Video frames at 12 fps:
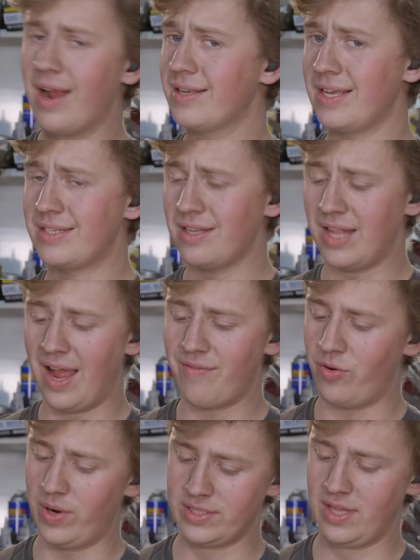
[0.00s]
because I still have
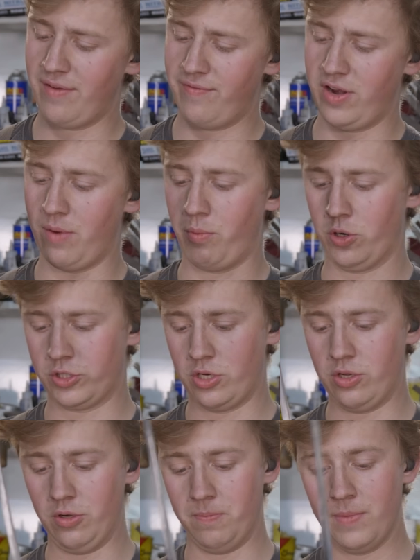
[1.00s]
the rest of that fit up work
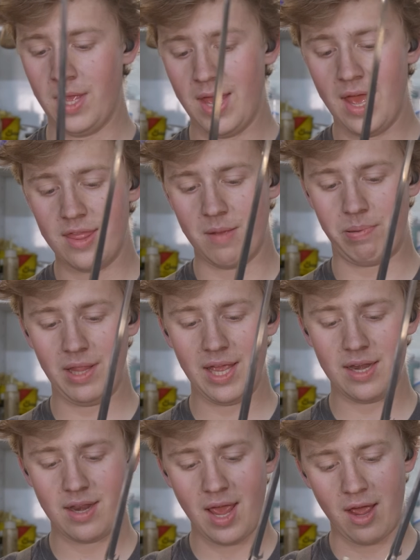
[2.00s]
to do. The
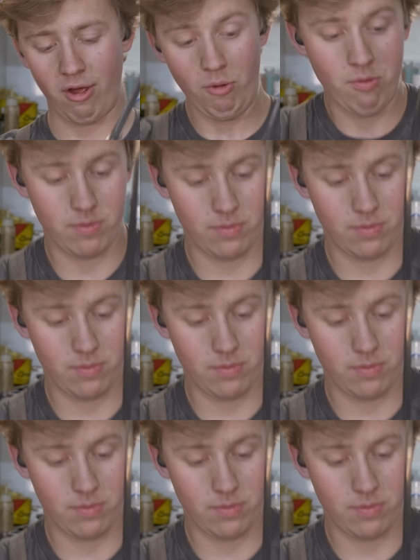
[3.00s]
plan now